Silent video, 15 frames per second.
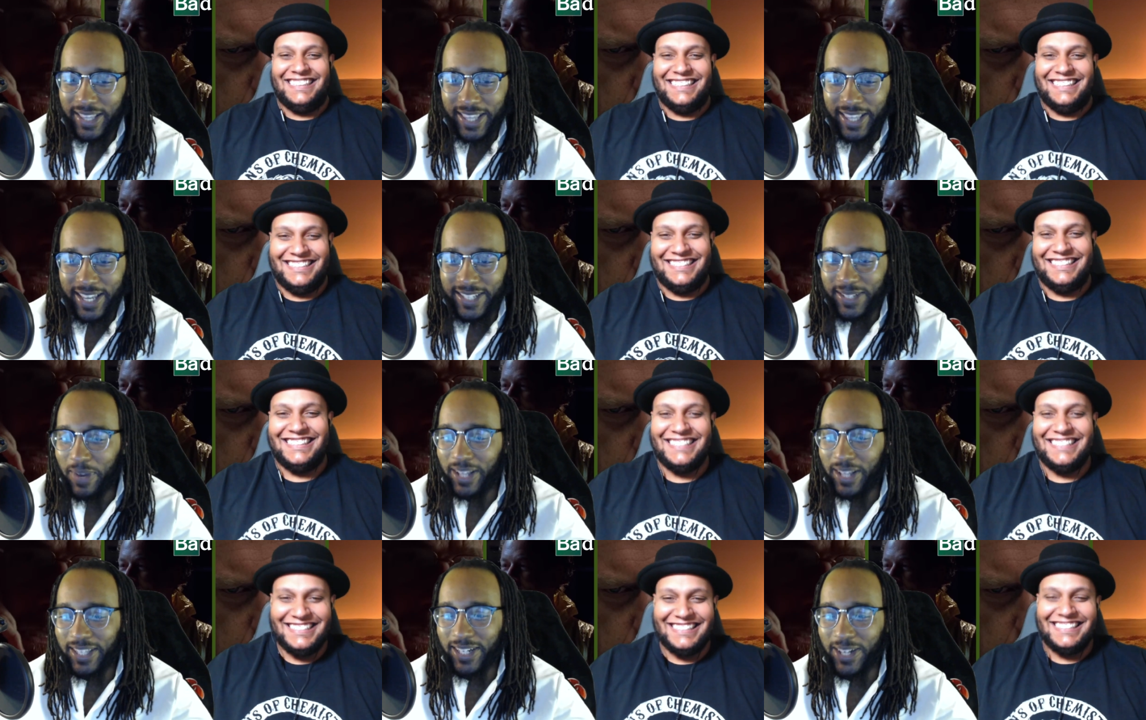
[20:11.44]
Speaker 1: things are
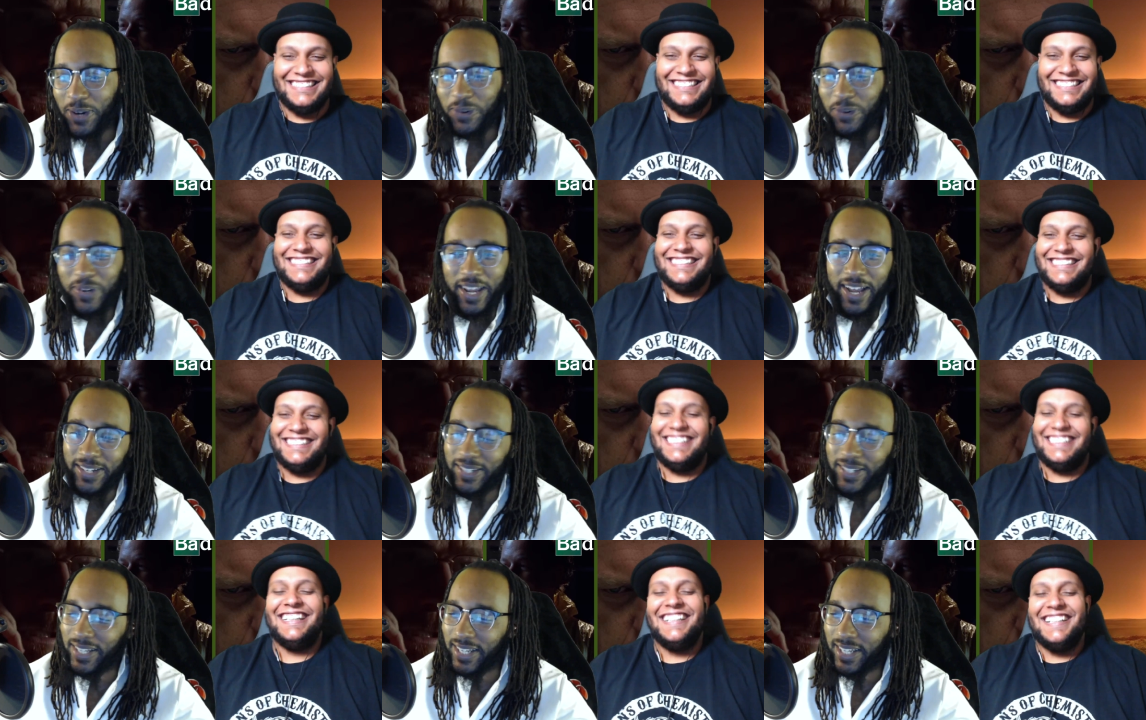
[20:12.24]
about to go now.
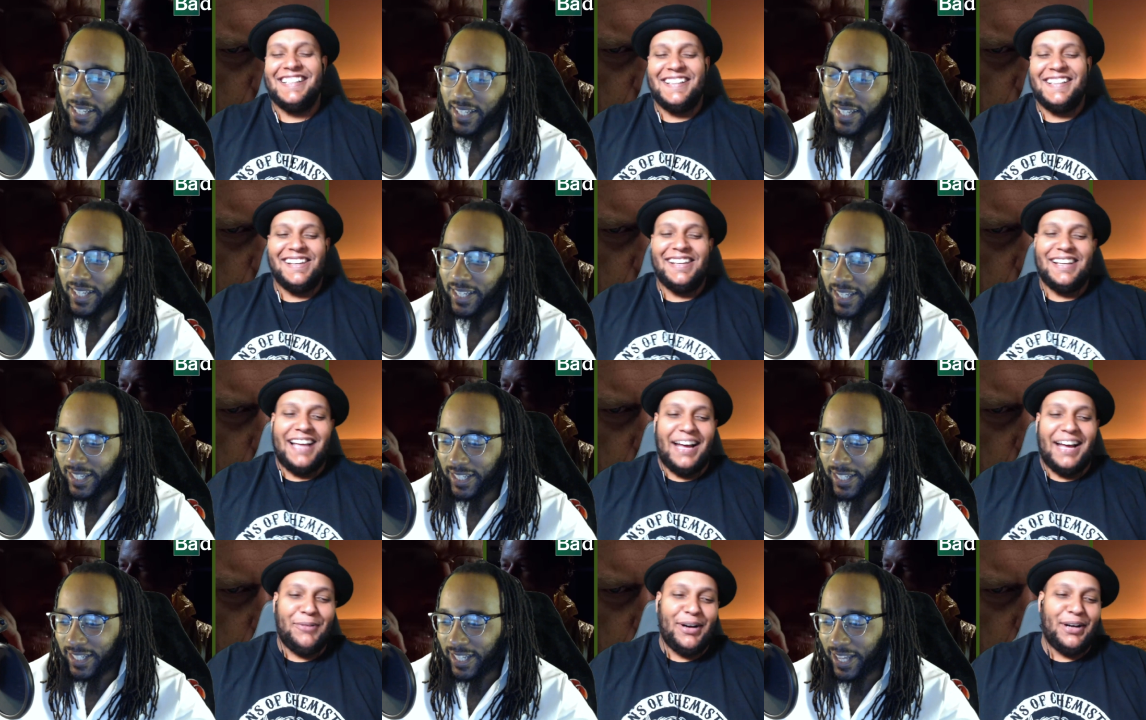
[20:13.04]
Like,
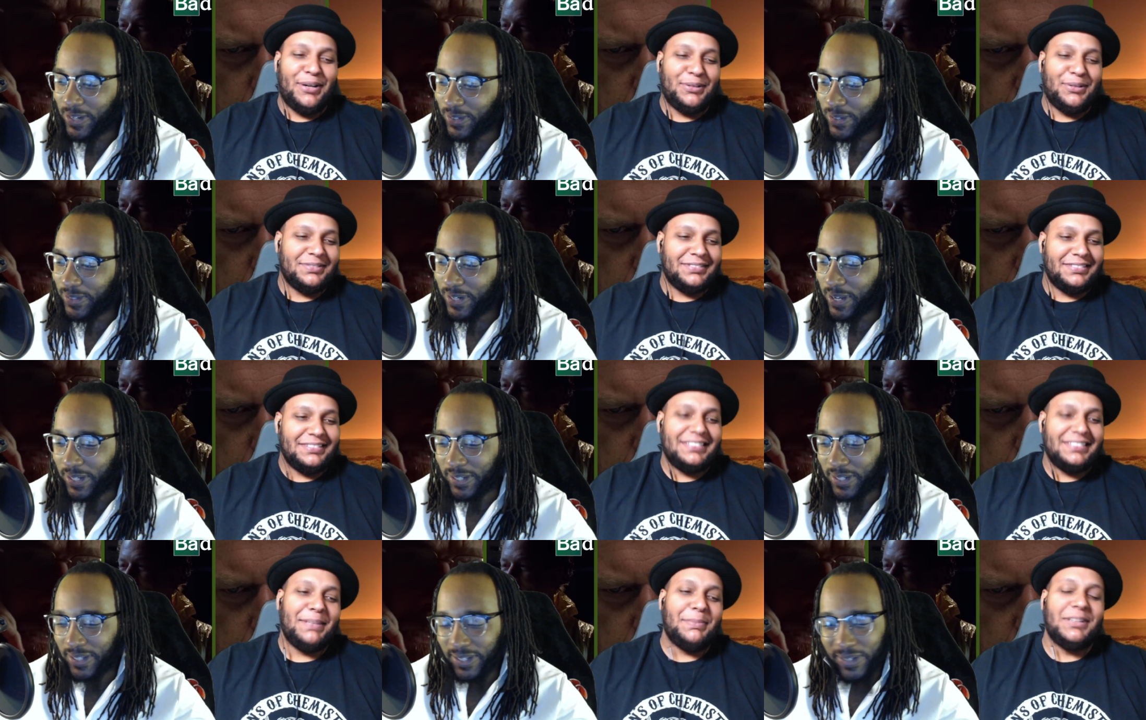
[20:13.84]
Speaker 2: uh, well, I don't know.
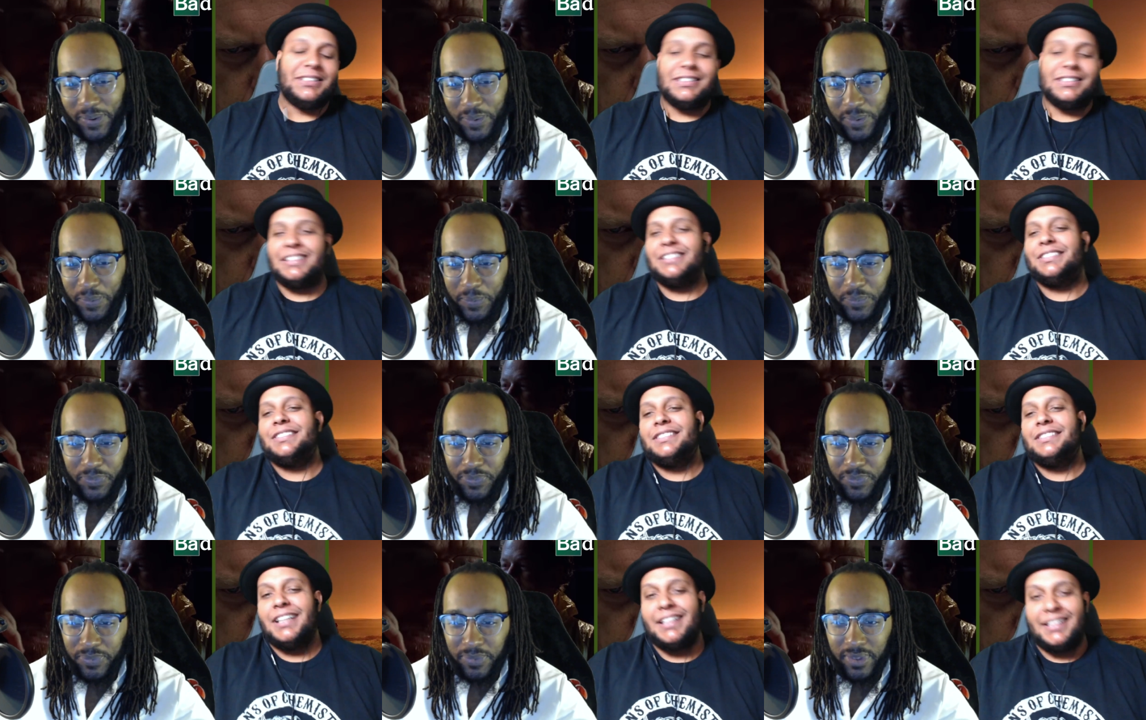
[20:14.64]
Let me just
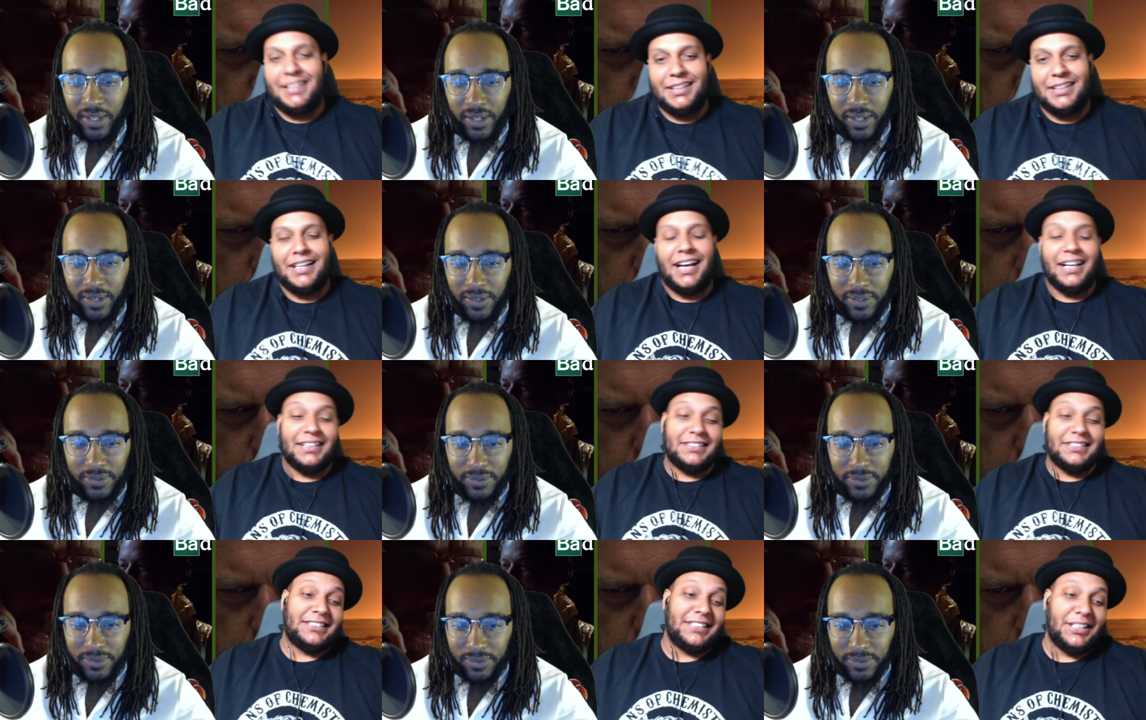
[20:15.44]
interject here. I
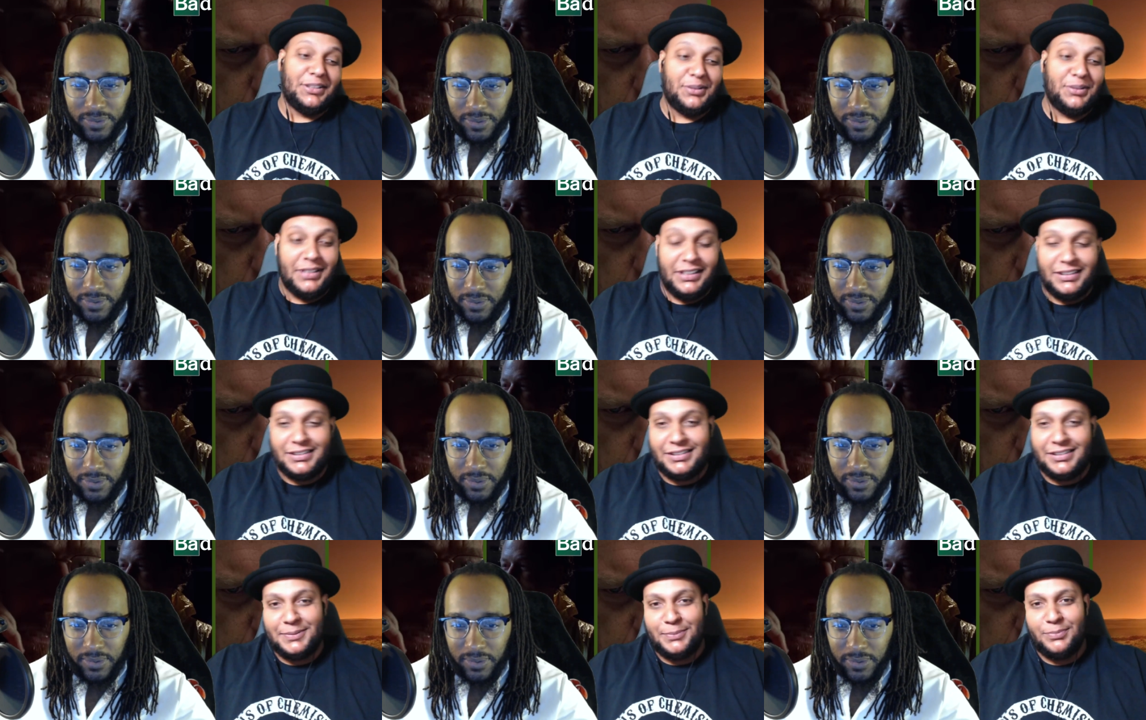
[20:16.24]
can just tell you
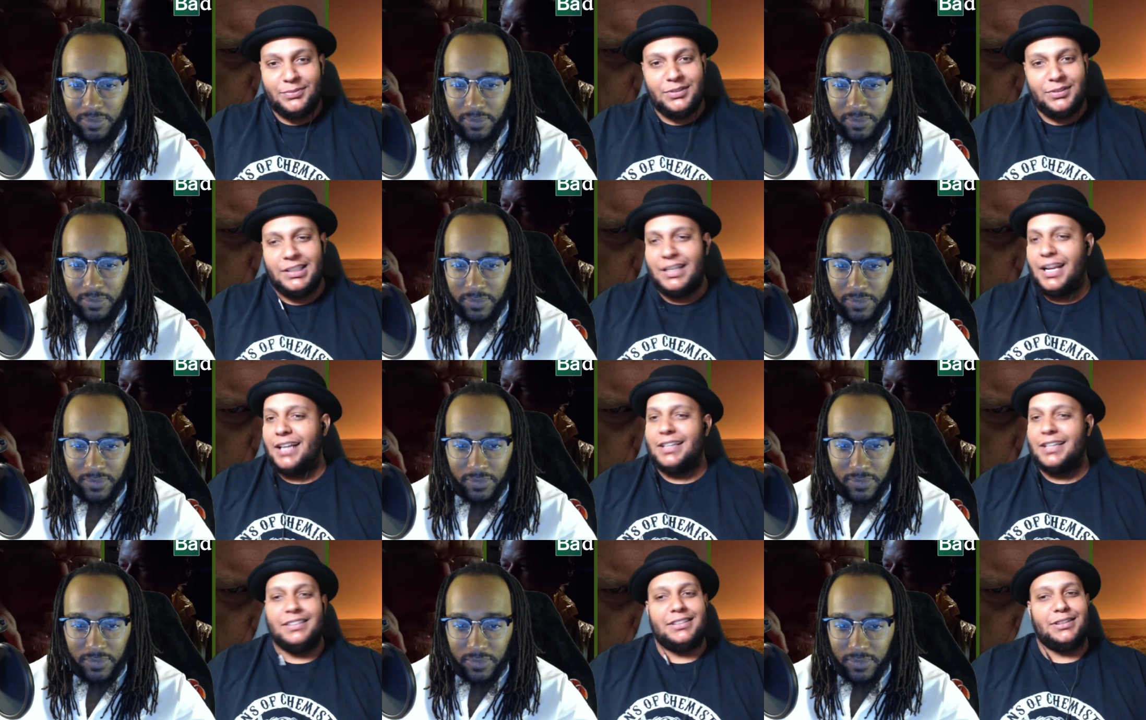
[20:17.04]
this: you're
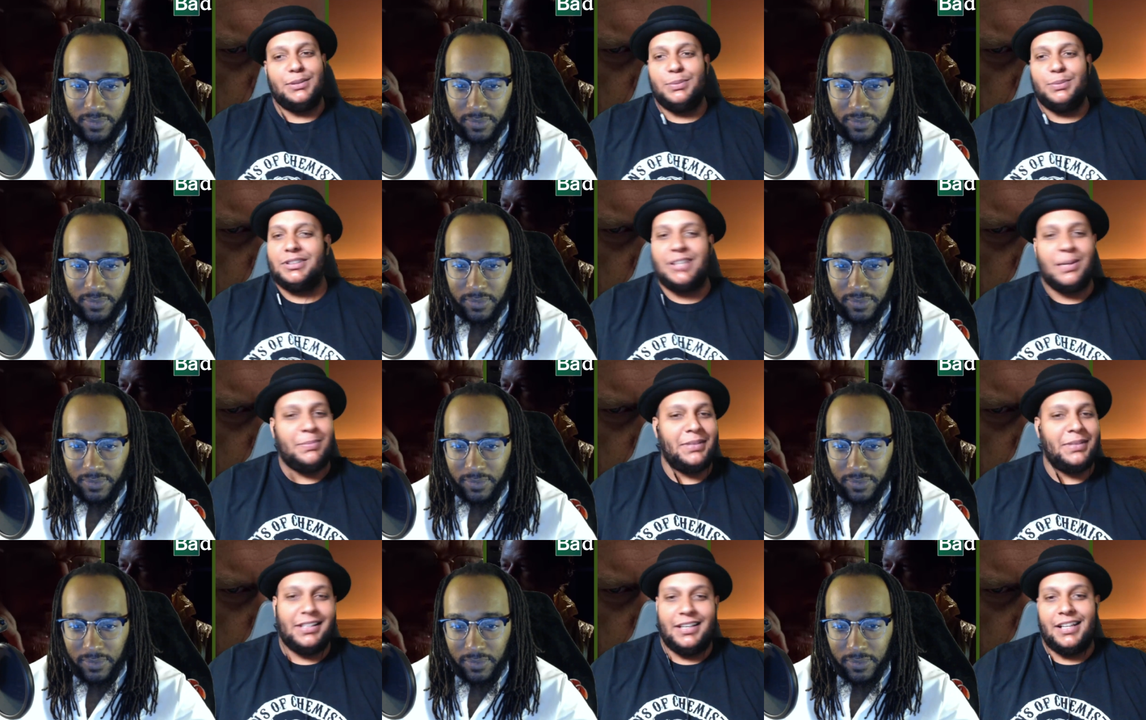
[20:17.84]
not gonna see what's
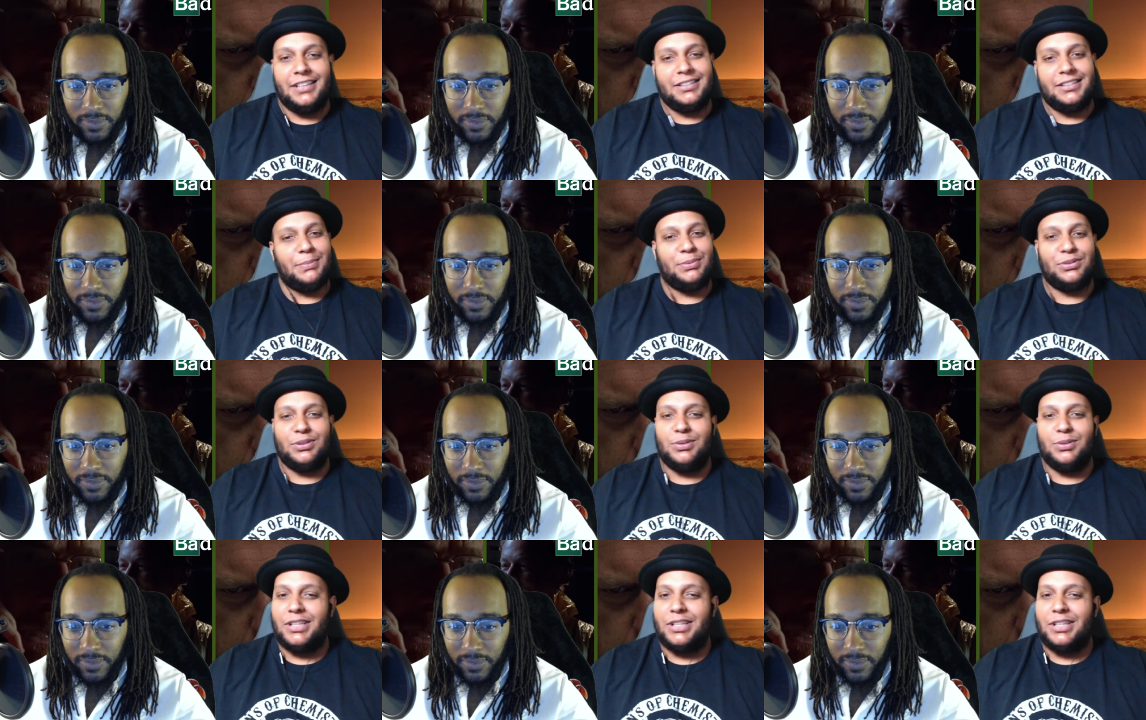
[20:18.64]
coming in the next episode,